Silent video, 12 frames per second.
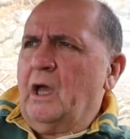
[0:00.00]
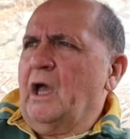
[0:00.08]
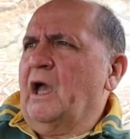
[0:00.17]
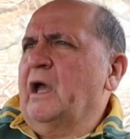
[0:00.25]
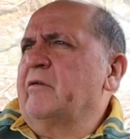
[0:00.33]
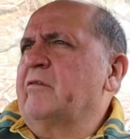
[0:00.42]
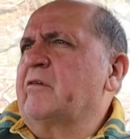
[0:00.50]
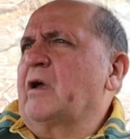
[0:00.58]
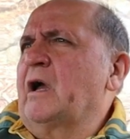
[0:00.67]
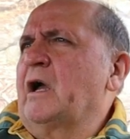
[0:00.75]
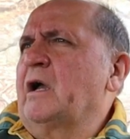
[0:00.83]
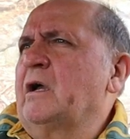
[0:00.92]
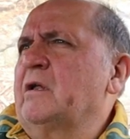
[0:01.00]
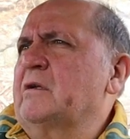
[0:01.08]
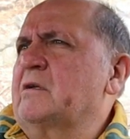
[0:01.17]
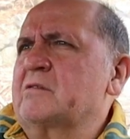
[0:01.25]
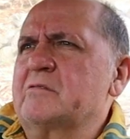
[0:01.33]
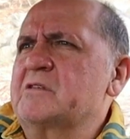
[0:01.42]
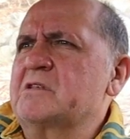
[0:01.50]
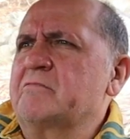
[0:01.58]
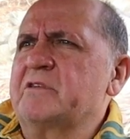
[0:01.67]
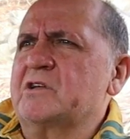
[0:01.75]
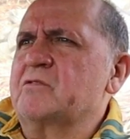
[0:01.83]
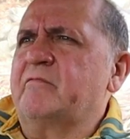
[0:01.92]
And because there is a
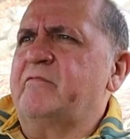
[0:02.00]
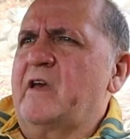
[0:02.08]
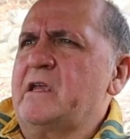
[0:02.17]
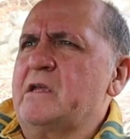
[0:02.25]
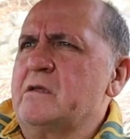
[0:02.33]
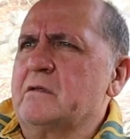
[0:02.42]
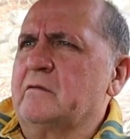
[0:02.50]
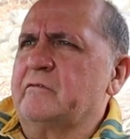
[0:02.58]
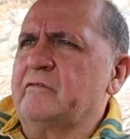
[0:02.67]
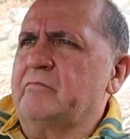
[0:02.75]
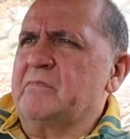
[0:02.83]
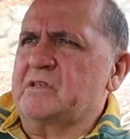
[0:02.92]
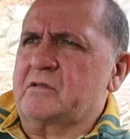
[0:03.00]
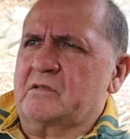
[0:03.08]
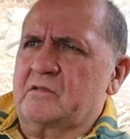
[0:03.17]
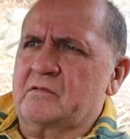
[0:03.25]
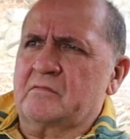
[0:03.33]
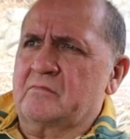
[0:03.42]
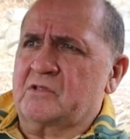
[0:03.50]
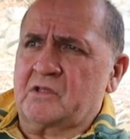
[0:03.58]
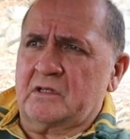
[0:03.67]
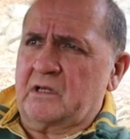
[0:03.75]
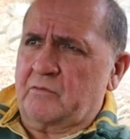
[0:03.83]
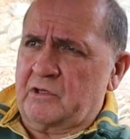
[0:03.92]
rich vein of mysticism,
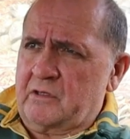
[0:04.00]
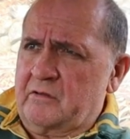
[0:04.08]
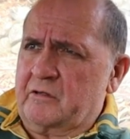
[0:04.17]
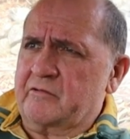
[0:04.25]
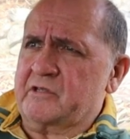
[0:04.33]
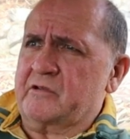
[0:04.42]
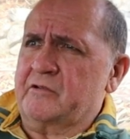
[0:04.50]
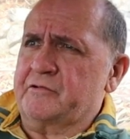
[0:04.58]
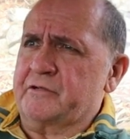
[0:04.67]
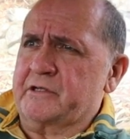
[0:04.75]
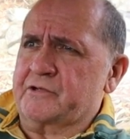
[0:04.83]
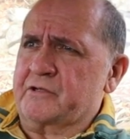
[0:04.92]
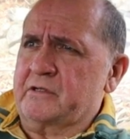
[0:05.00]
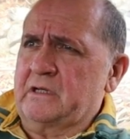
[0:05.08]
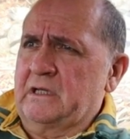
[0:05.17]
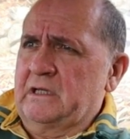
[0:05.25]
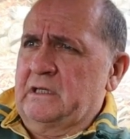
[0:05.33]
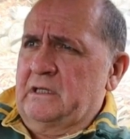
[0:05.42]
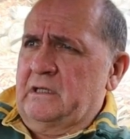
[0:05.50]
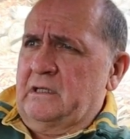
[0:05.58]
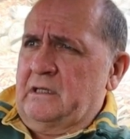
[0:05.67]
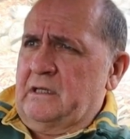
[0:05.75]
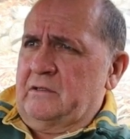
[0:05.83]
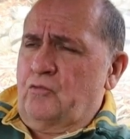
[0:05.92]
certainly within the Christian tradition,
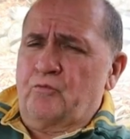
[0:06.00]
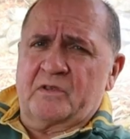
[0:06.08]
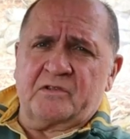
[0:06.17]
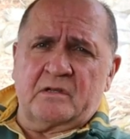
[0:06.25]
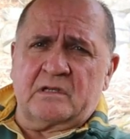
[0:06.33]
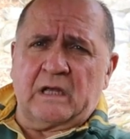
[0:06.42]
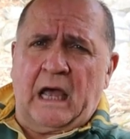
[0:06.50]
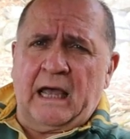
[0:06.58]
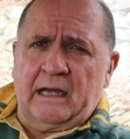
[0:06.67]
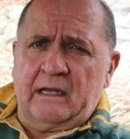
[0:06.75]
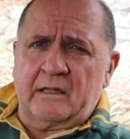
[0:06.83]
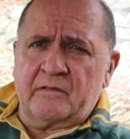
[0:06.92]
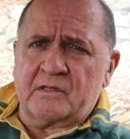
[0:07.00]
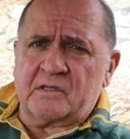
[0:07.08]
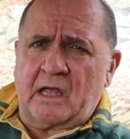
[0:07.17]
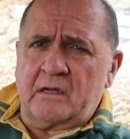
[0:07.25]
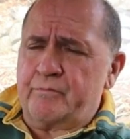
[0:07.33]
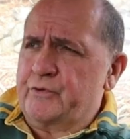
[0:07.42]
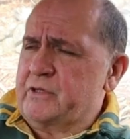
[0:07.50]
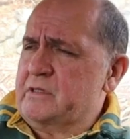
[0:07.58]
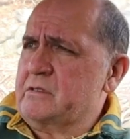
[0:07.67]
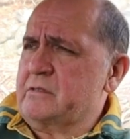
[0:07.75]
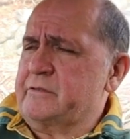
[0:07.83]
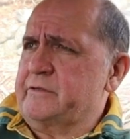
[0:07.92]
and almost entirely in the Zen
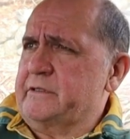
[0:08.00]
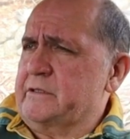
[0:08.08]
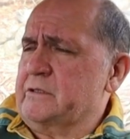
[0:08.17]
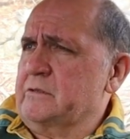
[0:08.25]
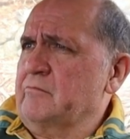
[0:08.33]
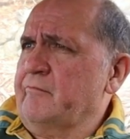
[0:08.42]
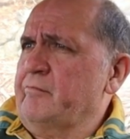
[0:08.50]
Buddhist tradition.